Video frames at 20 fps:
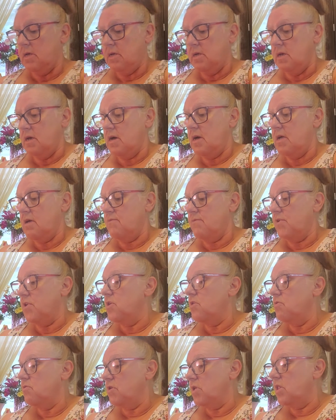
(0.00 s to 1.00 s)
I have
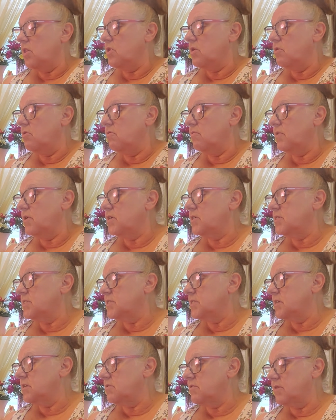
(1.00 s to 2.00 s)
no clue where
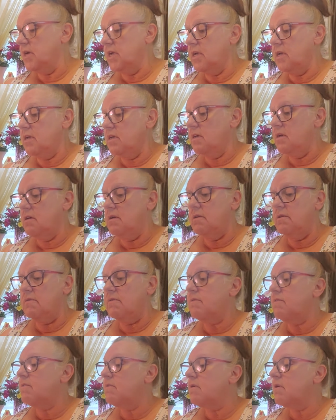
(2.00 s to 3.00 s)
Zeering
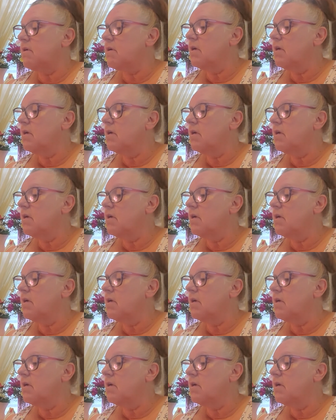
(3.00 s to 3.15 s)
is.